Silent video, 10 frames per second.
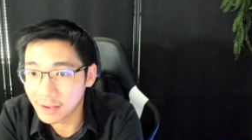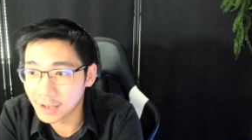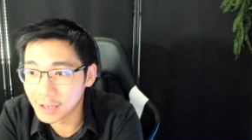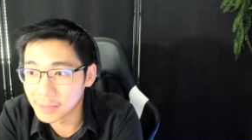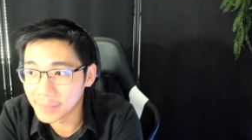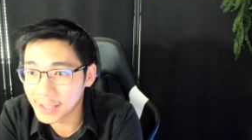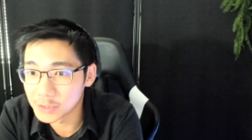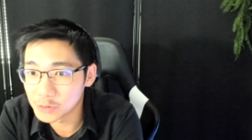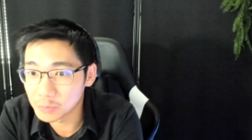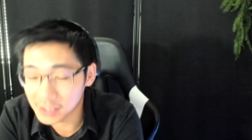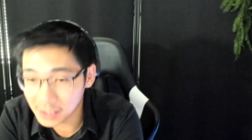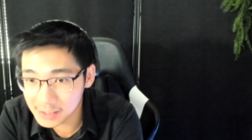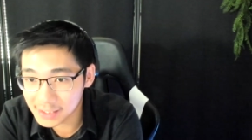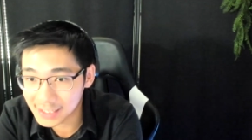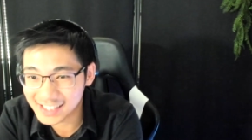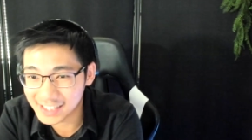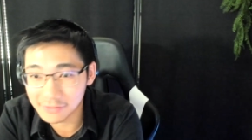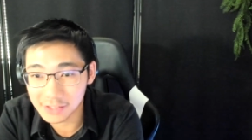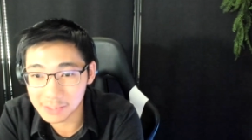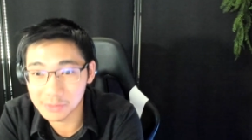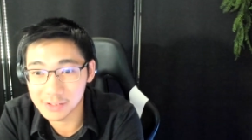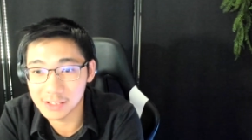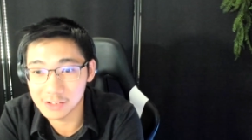And so because of that, 70%